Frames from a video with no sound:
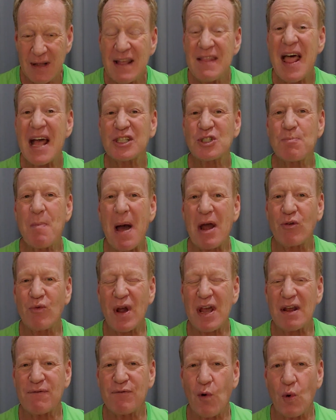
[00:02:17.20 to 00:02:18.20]
And that's my
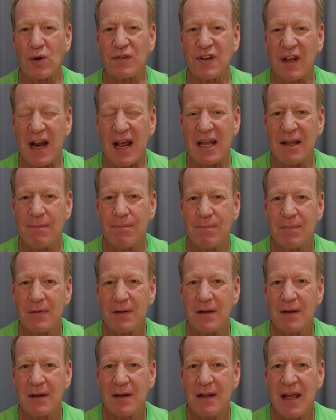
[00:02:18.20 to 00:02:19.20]
rant for today.
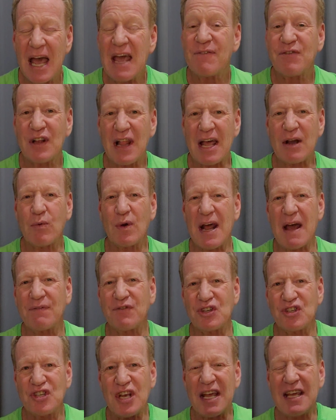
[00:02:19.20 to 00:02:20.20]
Hey, if you like what I
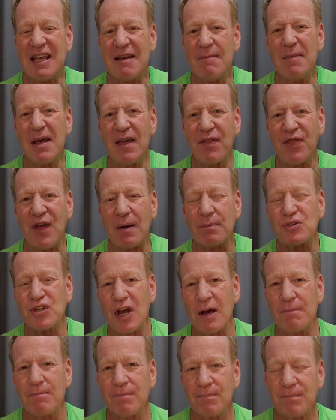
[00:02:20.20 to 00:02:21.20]
have to say, give me a thumbs
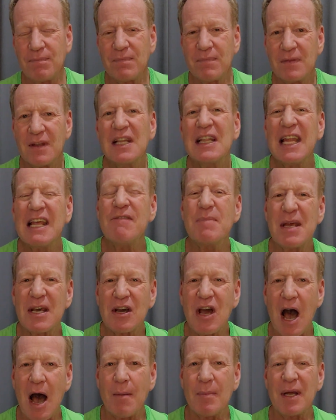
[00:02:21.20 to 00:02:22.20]
up. Leave
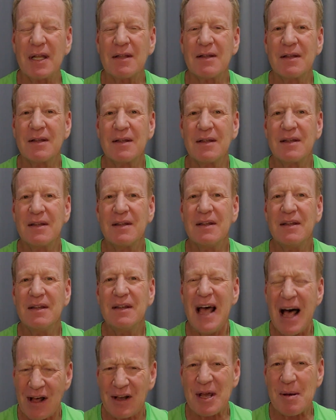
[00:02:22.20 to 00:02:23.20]
me a comment.
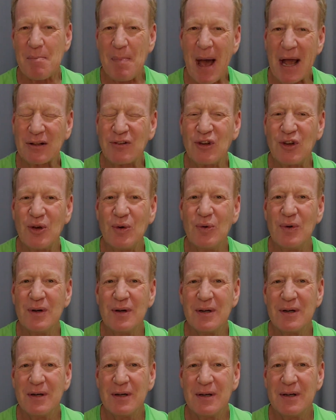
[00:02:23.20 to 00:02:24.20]
I'll get back to you.
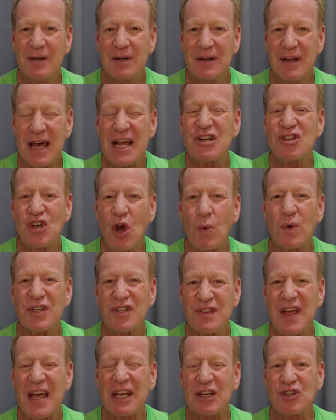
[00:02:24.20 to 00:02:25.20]
And as
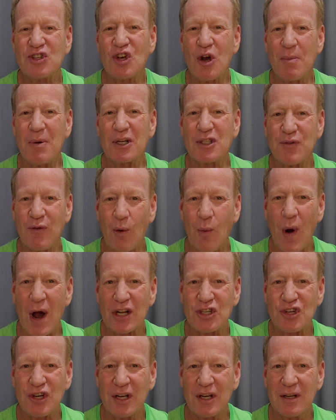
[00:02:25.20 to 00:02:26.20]
always, thank you so much for
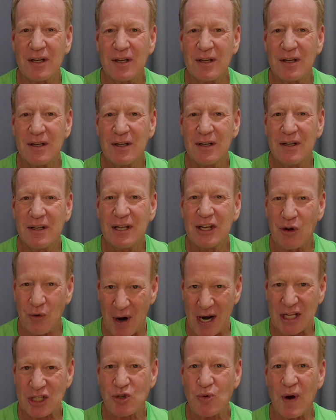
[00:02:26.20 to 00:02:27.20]
watching
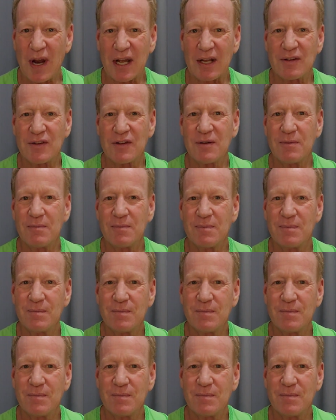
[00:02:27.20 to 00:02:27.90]
Grant's Rant.